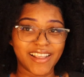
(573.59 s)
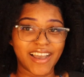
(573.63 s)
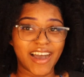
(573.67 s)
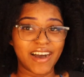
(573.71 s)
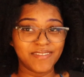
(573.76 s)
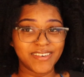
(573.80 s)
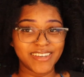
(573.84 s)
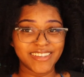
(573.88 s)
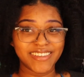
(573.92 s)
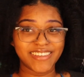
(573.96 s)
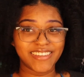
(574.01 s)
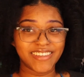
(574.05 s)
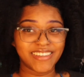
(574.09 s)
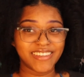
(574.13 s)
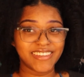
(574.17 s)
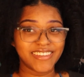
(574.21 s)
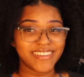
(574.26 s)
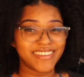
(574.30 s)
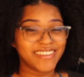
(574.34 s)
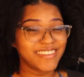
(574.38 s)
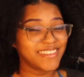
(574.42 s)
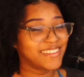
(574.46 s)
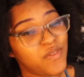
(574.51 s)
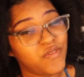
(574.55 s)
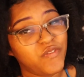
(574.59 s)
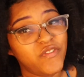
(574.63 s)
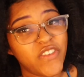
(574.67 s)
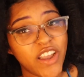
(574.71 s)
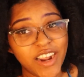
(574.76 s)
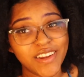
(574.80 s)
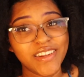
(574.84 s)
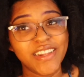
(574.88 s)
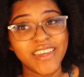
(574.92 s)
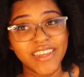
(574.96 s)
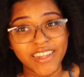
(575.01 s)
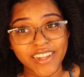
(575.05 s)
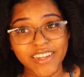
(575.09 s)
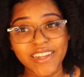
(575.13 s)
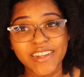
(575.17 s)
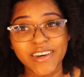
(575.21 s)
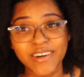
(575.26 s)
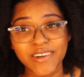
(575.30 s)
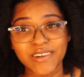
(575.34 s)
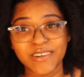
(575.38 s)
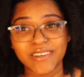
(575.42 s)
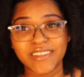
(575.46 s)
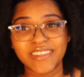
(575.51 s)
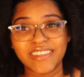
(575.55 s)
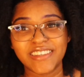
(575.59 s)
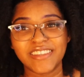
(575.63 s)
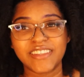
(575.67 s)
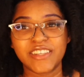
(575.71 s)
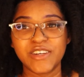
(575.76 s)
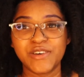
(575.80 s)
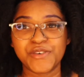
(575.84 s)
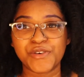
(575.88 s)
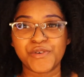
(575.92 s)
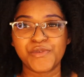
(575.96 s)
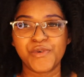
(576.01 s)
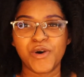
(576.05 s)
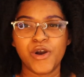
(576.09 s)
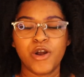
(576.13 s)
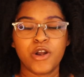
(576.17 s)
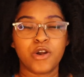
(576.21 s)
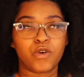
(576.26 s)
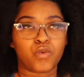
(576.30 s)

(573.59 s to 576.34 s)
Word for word: I was fairly close to